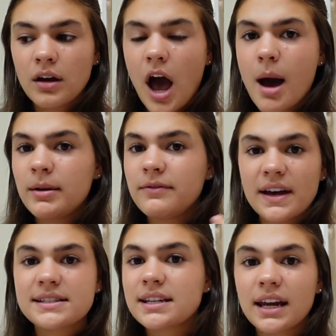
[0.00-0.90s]
I'm
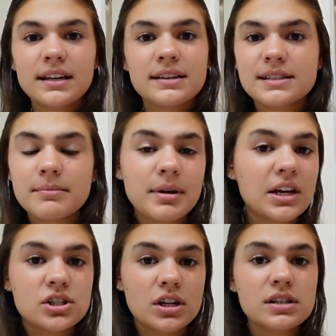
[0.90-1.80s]
investing into some
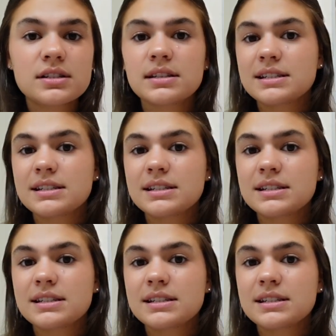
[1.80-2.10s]
pictures,